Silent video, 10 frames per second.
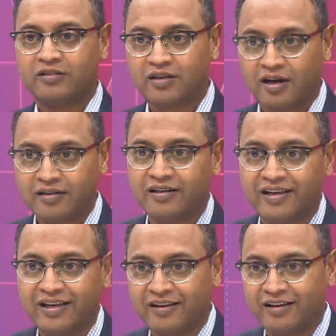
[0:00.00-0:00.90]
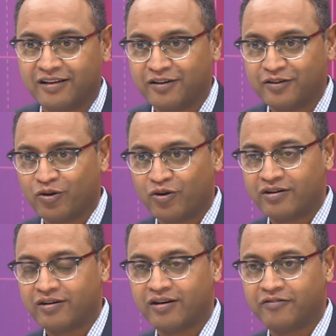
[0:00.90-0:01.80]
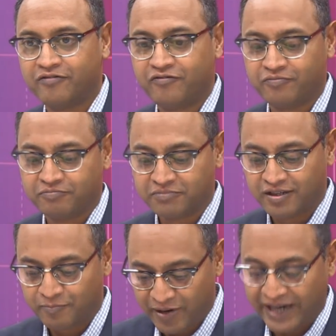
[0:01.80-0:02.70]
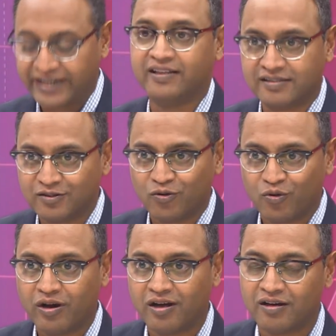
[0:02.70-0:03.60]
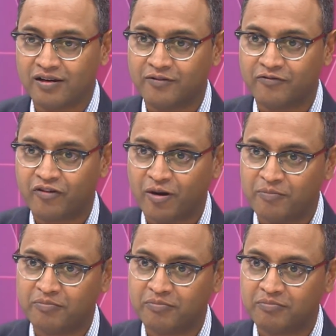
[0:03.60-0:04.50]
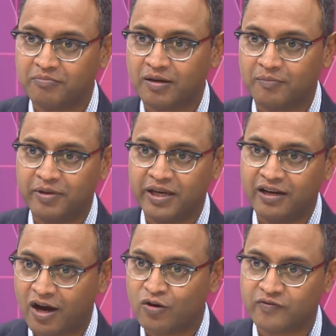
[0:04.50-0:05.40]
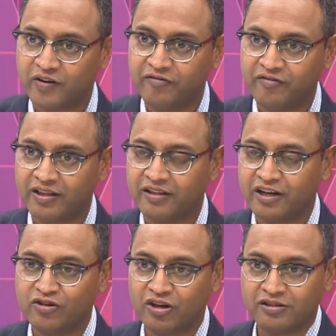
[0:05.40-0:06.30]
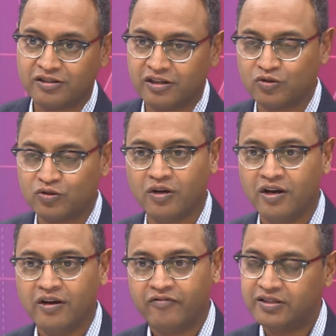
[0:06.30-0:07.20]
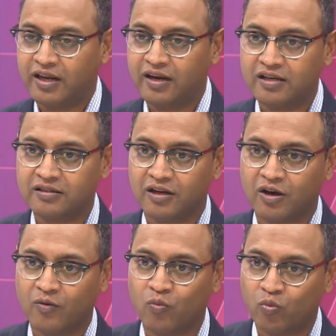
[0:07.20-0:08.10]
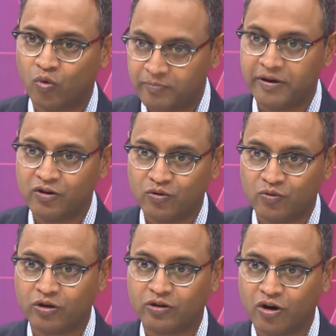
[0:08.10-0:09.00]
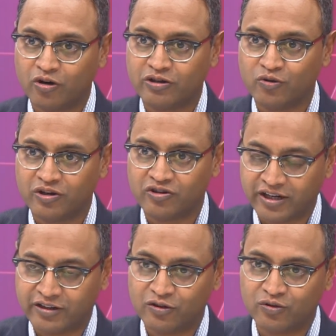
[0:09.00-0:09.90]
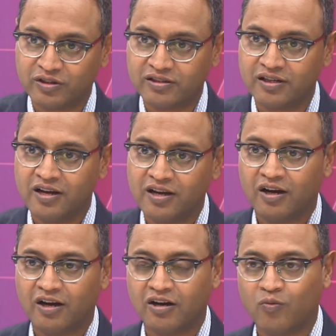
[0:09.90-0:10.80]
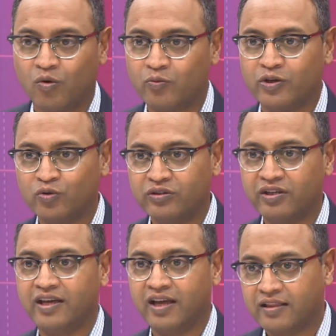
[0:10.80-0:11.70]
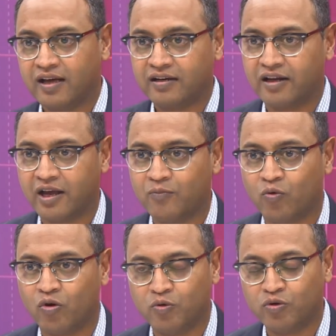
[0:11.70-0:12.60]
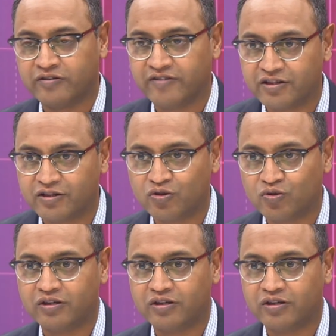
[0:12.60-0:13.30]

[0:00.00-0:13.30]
started your practice from being a housewife and then transitioning. So first tell us what got you attracted to this? What were you thinking at that time? What motivated you or